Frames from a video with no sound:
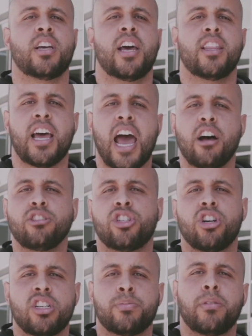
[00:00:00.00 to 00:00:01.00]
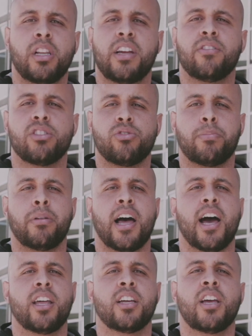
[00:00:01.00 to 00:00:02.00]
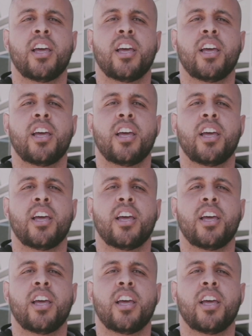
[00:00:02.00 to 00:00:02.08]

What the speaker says: the house church believers replied,